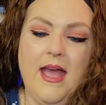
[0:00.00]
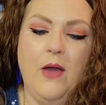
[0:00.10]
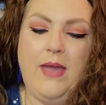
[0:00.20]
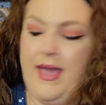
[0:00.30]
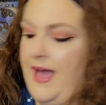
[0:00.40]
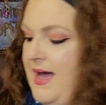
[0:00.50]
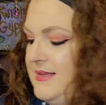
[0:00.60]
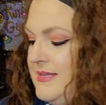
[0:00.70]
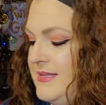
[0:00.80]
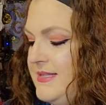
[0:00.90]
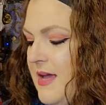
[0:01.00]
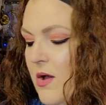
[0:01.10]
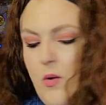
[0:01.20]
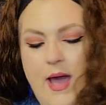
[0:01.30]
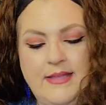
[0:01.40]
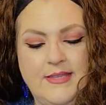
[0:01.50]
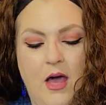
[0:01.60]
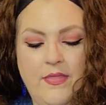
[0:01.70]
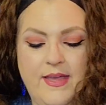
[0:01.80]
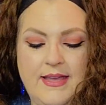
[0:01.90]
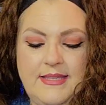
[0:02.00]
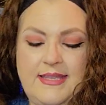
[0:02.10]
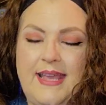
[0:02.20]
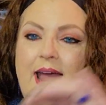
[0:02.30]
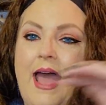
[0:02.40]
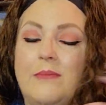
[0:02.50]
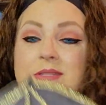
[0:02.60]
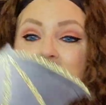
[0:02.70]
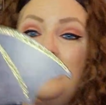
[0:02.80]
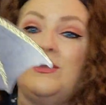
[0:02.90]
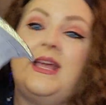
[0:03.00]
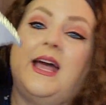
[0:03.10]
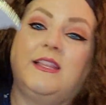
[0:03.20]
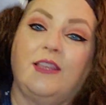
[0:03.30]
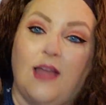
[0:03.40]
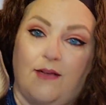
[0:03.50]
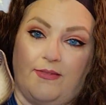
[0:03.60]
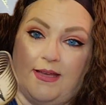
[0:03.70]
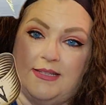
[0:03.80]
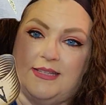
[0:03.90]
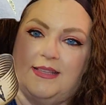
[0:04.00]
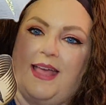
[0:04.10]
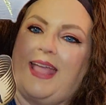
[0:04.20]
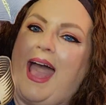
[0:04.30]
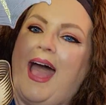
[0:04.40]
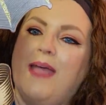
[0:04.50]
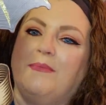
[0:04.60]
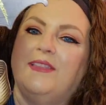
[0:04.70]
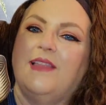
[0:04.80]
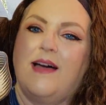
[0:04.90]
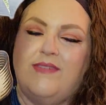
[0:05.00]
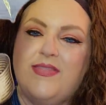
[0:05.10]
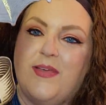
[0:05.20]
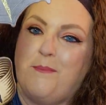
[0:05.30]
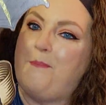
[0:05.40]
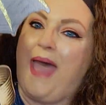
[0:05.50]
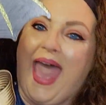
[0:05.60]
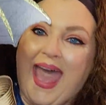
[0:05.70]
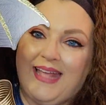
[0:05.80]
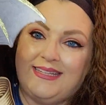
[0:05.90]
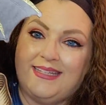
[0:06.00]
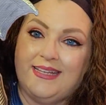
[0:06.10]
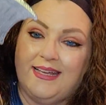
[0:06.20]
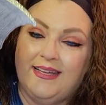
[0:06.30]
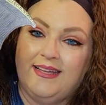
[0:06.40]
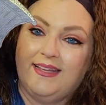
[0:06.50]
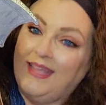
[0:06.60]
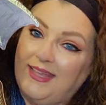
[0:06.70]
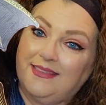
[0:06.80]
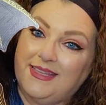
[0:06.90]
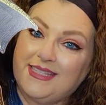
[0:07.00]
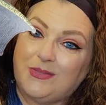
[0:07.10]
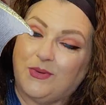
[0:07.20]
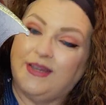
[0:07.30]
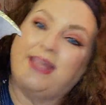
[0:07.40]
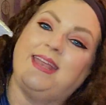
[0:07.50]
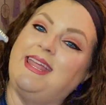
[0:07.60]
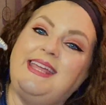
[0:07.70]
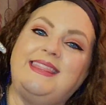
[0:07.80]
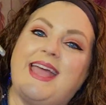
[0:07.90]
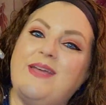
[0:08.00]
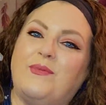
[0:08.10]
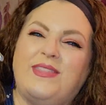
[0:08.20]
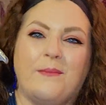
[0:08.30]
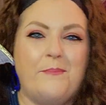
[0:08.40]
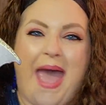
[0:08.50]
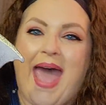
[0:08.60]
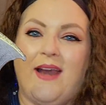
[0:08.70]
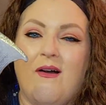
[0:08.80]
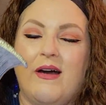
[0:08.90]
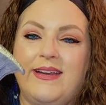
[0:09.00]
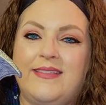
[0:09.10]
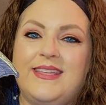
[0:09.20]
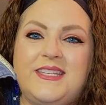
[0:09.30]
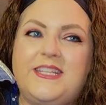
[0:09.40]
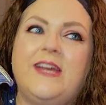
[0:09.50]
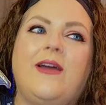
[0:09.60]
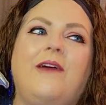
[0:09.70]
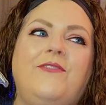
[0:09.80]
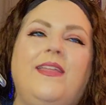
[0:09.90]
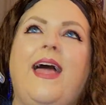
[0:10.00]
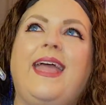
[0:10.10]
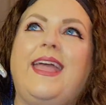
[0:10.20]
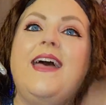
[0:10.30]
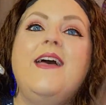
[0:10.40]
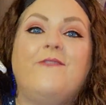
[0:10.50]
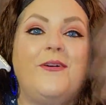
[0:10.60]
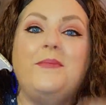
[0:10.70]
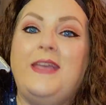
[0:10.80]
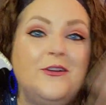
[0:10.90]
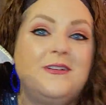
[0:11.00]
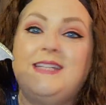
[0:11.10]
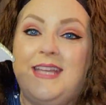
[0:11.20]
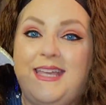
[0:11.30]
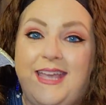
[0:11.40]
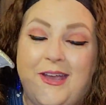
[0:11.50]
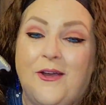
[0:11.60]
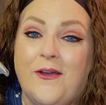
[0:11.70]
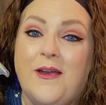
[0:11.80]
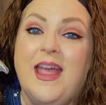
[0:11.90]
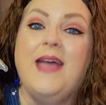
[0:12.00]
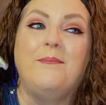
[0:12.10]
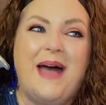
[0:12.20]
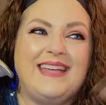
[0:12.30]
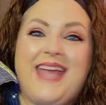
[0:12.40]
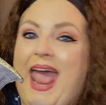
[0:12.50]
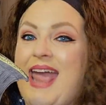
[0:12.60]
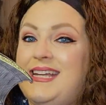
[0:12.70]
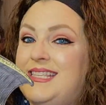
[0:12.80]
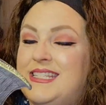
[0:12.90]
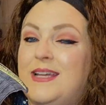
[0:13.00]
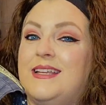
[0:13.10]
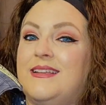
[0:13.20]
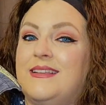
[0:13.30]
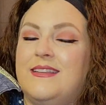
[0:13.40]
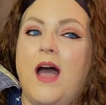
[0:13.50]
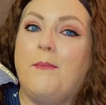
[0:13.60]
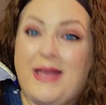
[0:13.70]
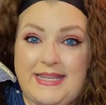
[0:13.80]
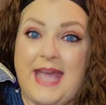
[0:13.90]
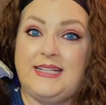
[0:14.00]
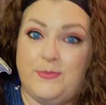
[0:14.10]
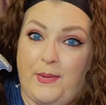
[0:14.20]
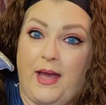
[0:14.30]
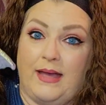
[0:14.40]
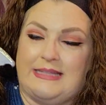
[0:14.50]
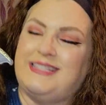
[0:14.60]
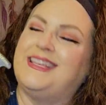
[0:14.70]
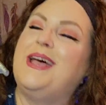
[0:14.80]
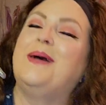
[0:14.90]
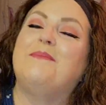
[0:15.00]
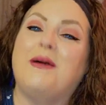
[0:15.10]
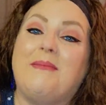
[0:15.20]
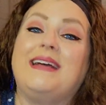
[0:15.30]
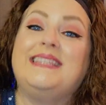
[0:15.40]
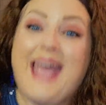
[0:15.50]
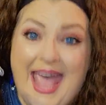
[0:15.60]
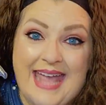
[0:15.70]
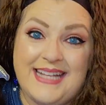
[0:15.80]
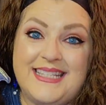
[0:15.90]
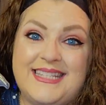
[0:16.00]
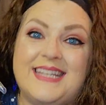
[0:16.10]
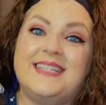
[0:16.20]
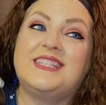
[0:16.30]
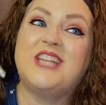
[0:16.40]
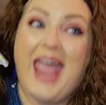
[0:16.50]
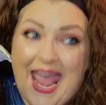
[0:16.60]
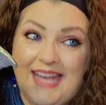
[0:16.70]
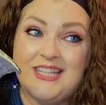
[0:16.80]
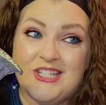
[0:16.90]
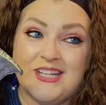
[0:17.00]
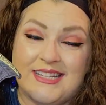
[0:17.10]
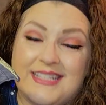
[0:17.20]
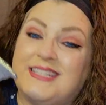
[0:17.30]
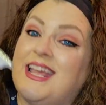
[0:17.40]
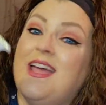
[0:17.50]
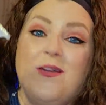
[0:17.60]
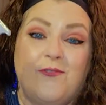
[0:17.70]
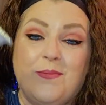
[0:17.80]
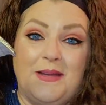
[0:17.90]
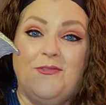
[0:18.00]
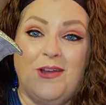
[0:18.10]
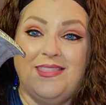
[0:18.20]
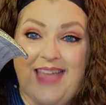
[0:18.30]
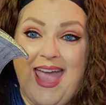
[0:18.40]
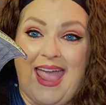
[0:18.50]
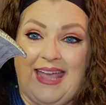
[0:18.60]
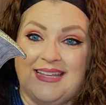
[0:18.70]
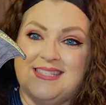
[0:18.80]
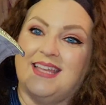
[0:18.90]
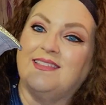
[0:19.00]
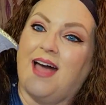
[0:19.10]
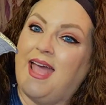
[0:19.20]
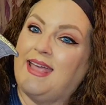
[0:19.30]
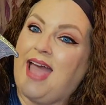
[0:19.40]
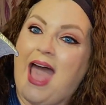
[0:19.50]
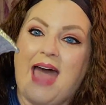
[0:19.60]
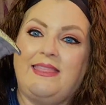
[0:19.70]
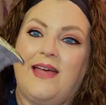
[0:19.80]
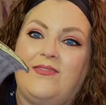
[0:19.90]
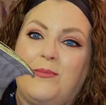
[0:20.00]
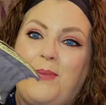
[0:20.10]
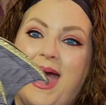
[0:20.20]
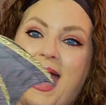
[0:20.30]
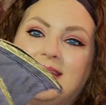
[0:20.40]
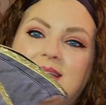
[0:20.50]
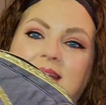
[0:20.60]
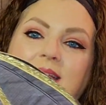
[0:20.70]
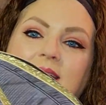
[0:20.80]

Okay, guys, so I saw this and I absolutely love it. Like, I am loving the bat in this one and anything with a bat on it this year. I feel like from year to year, my taste, not my taste buds, but my taste changes from different things. Like, I love the bat.